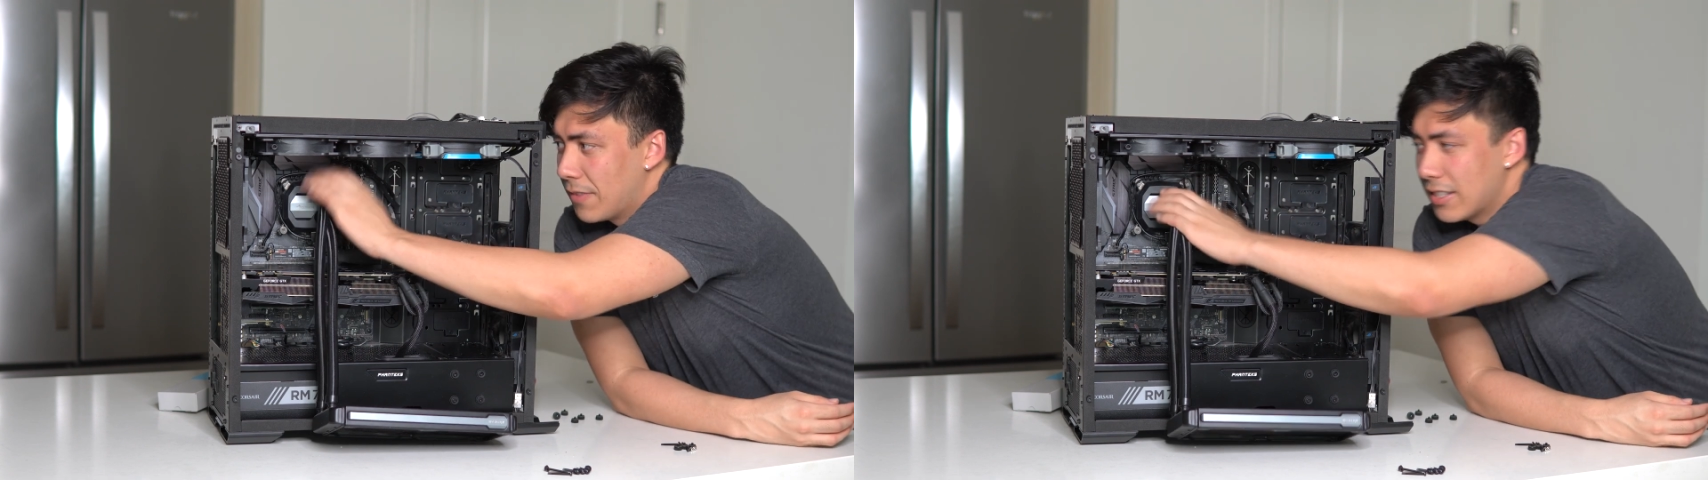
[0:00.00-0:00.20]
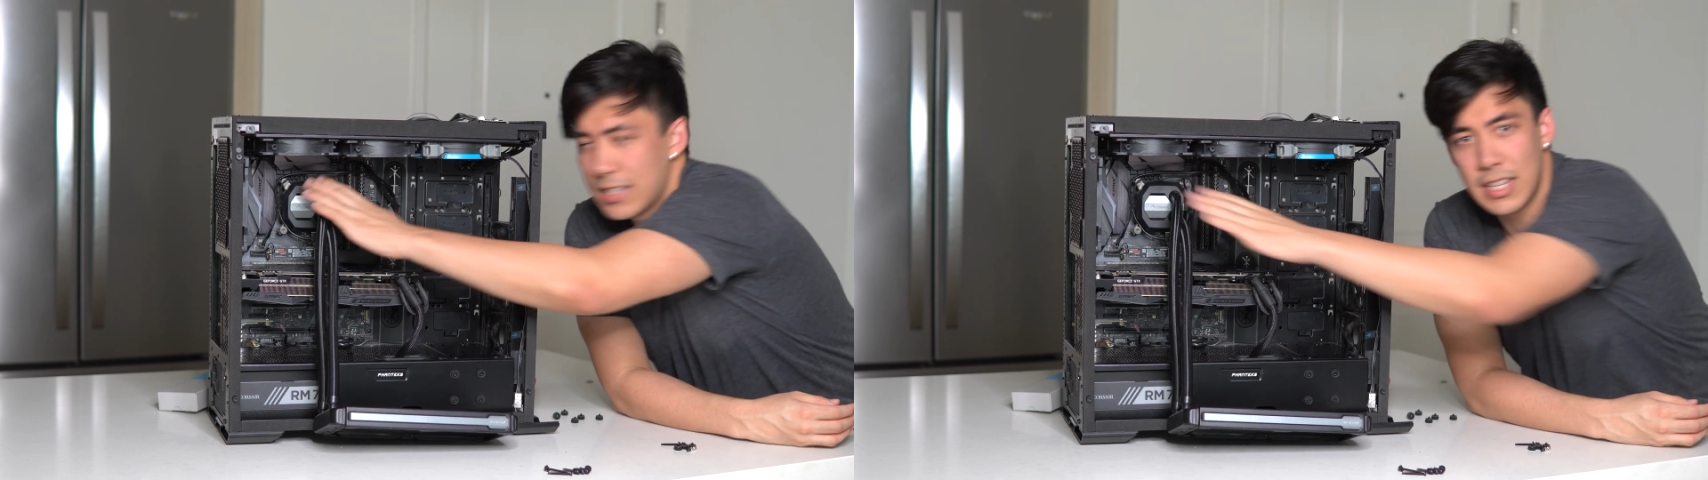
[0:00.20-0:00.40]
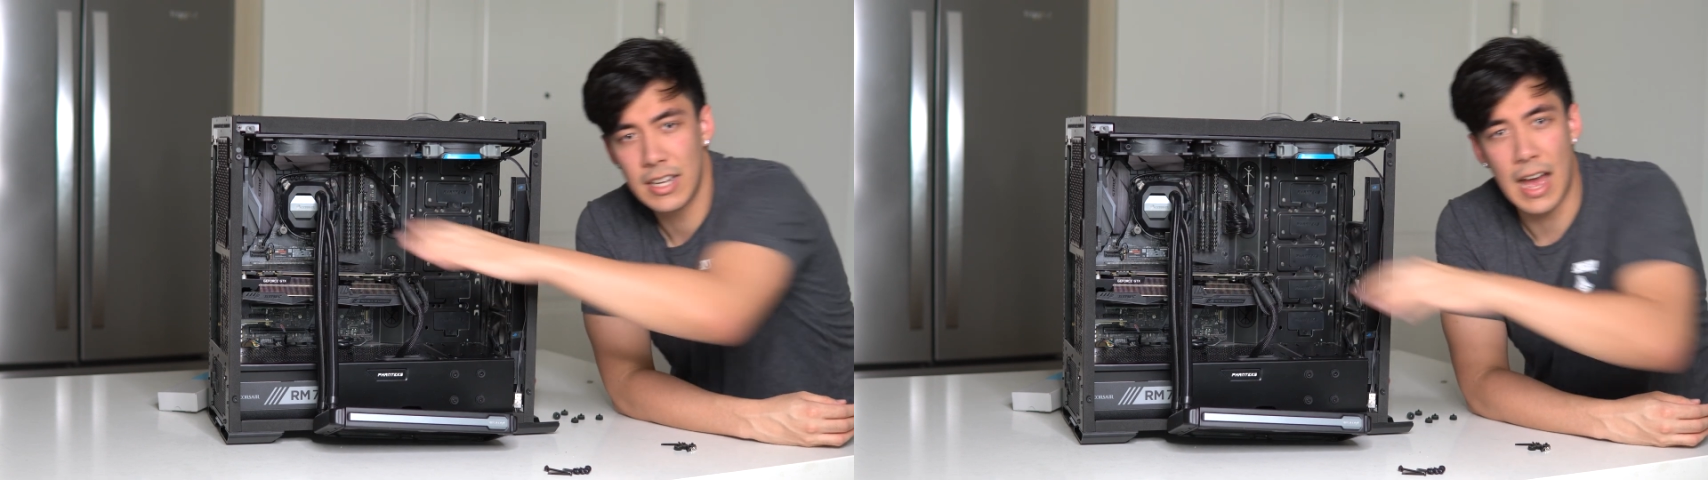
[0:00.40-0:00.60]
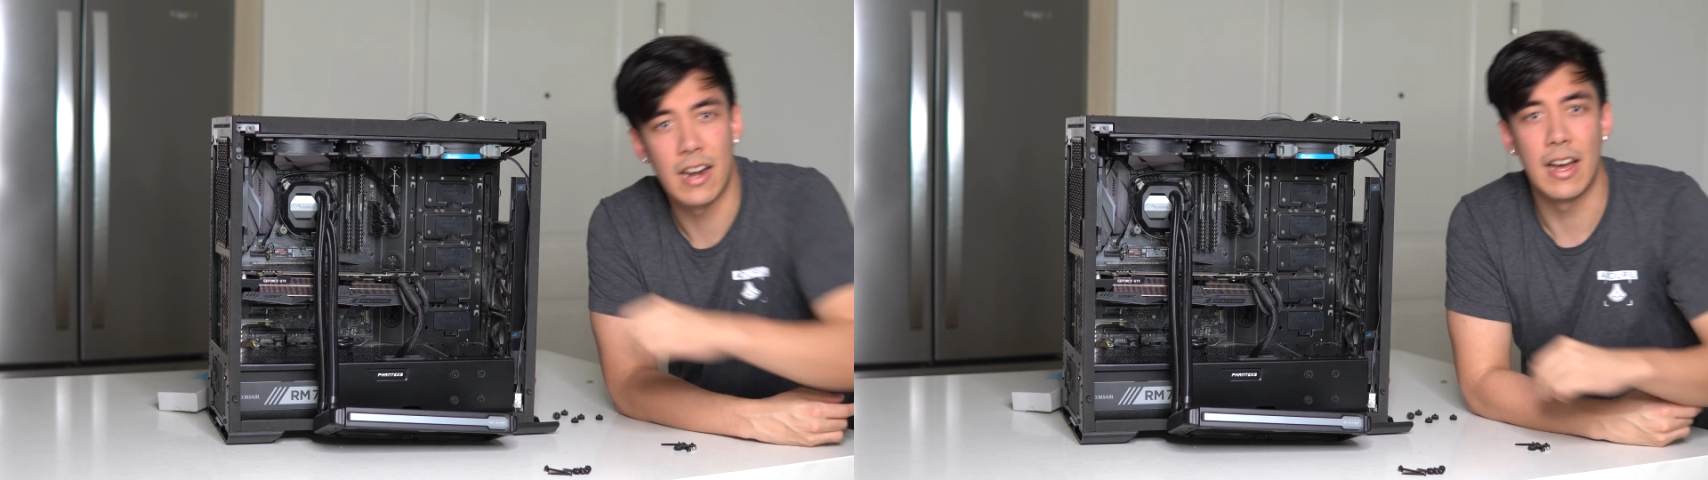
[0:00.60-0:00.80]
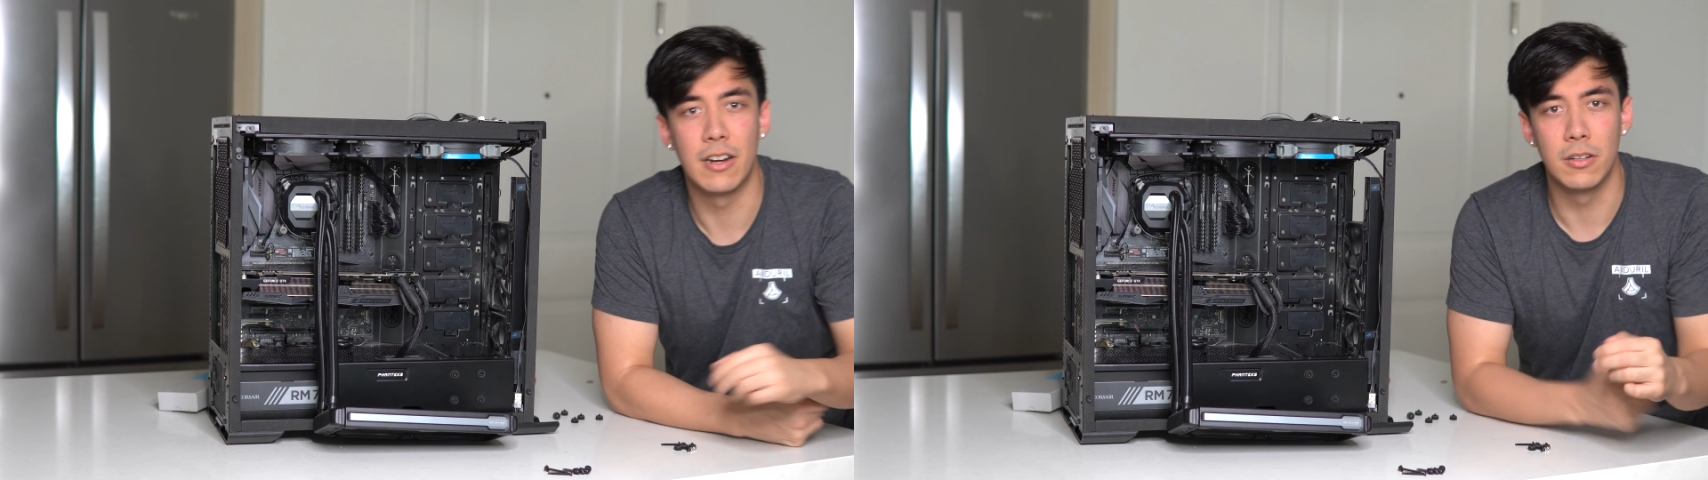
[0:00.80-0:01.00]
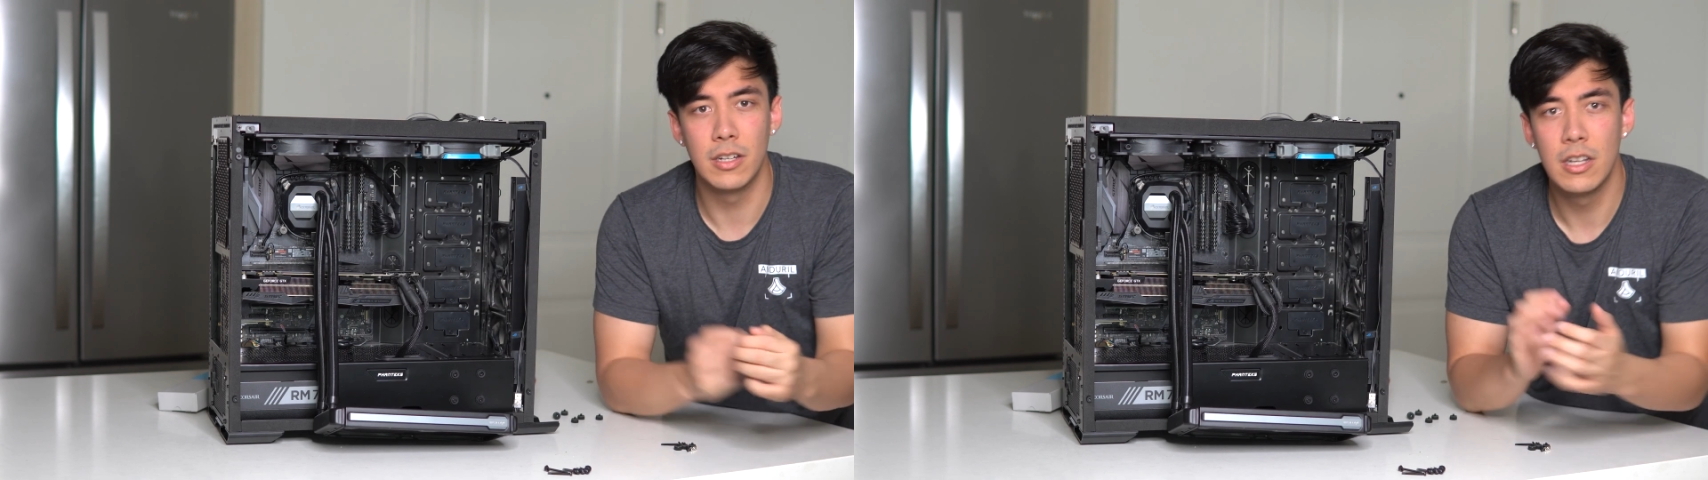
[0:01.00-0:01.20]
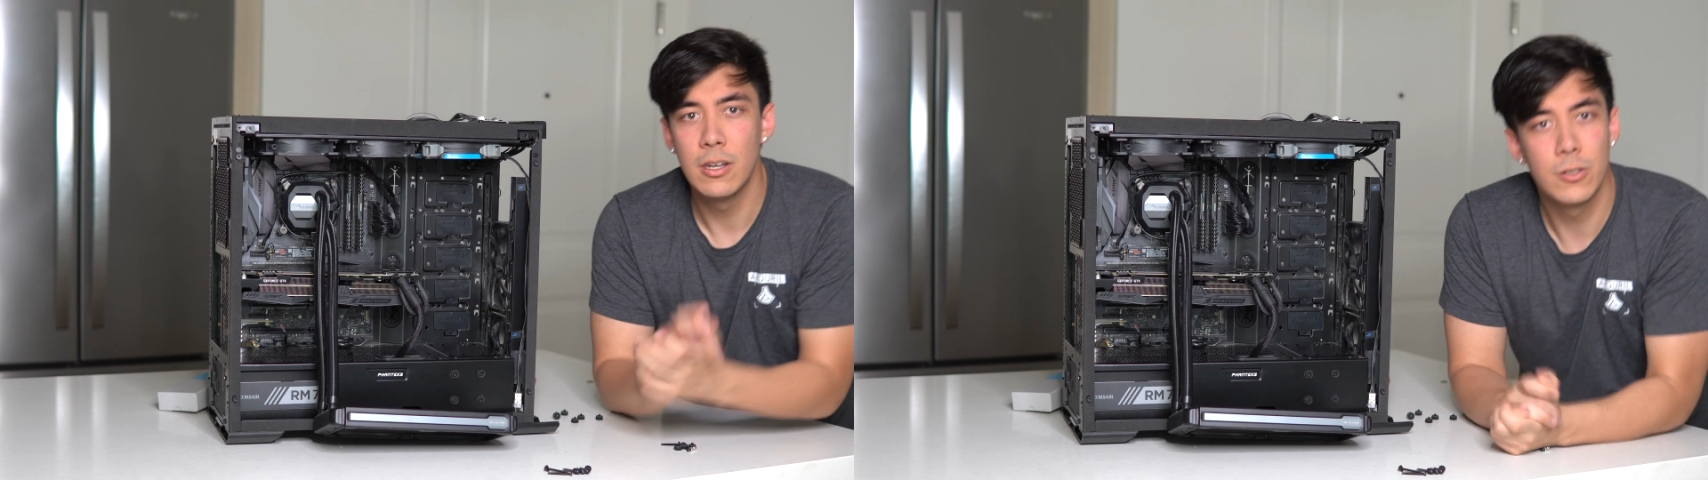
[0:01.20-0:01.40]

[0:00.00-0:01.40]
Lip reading: this thing at idle